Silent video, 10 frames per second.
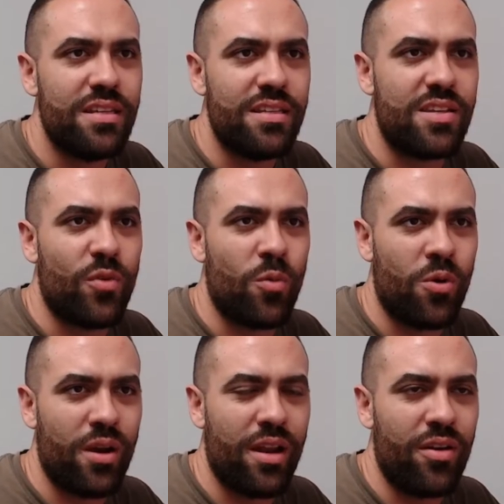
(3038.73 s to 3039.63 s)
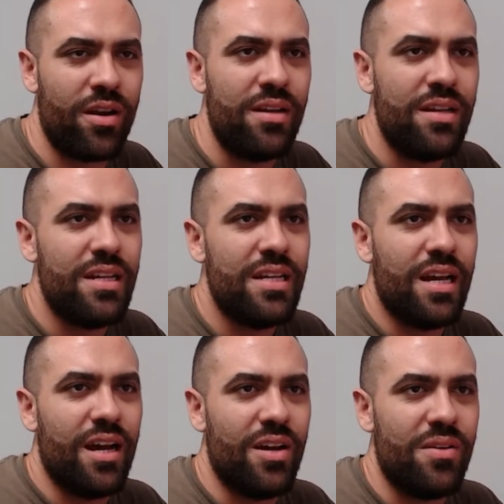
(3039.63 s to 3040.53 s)
the Civil War era.
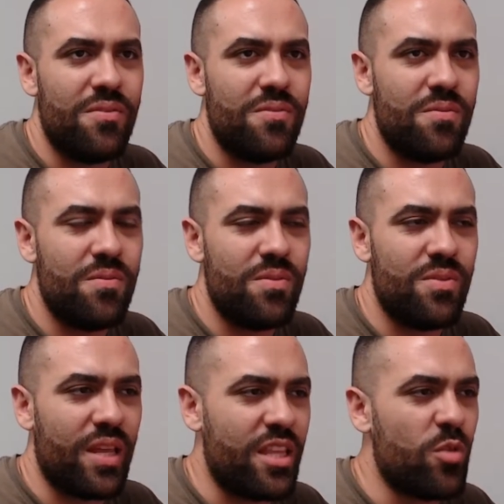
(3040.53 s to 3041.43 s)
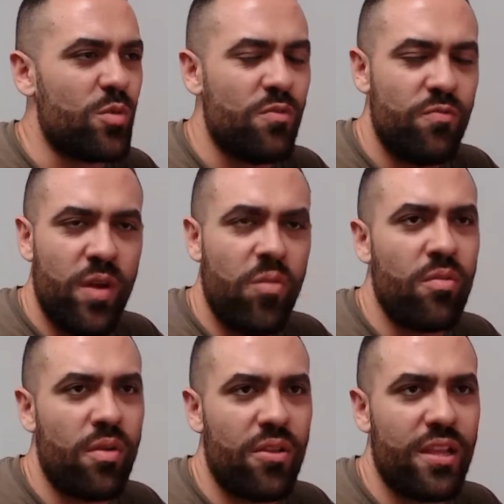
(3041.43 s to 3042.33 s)
Yes. Like there was very
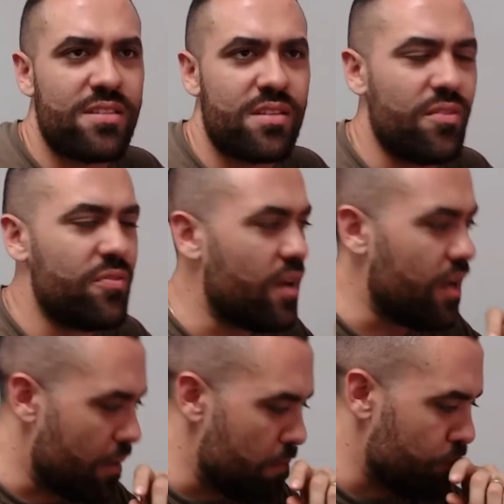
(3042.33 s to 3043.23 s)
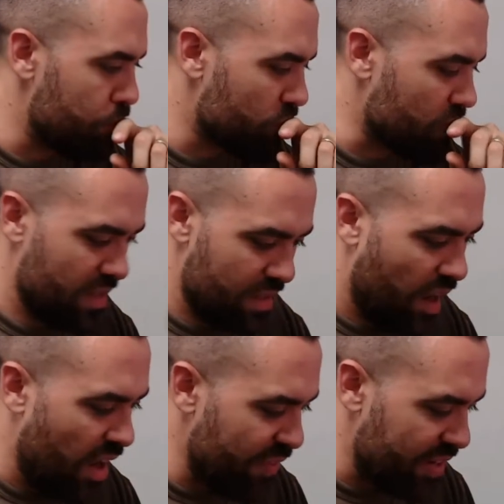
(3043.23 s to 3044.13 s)
rarely stuff, and
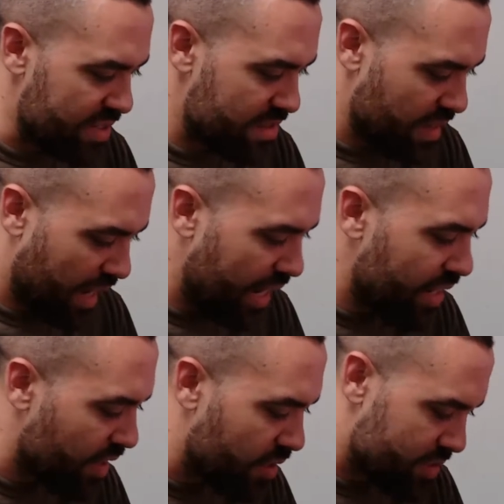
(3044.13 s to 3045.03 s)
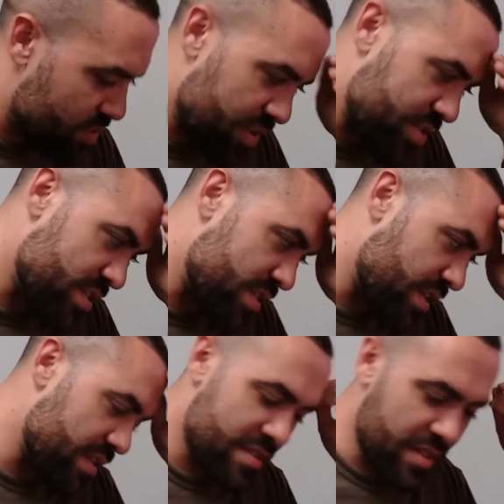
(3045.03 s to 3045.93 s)
often it was handgun restrictions at
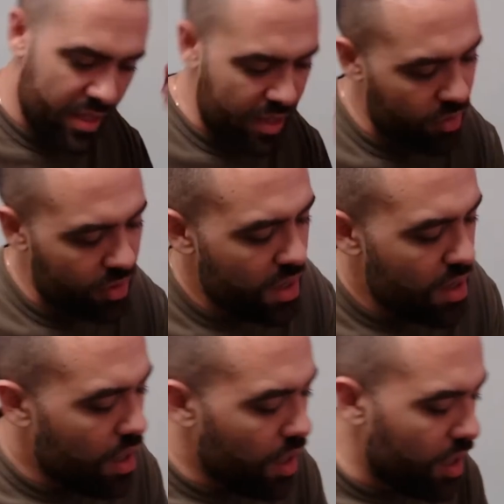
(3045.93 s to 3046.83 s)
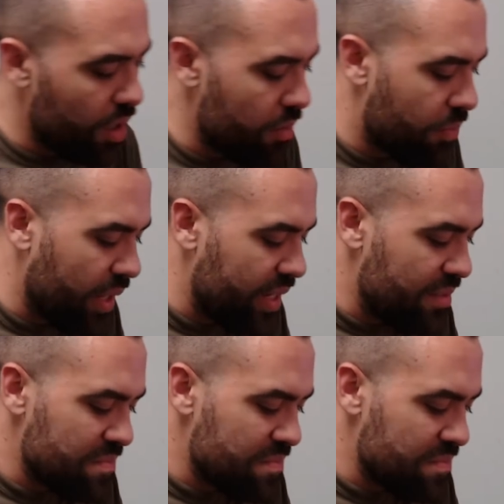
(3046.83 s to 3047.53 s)
the state level, but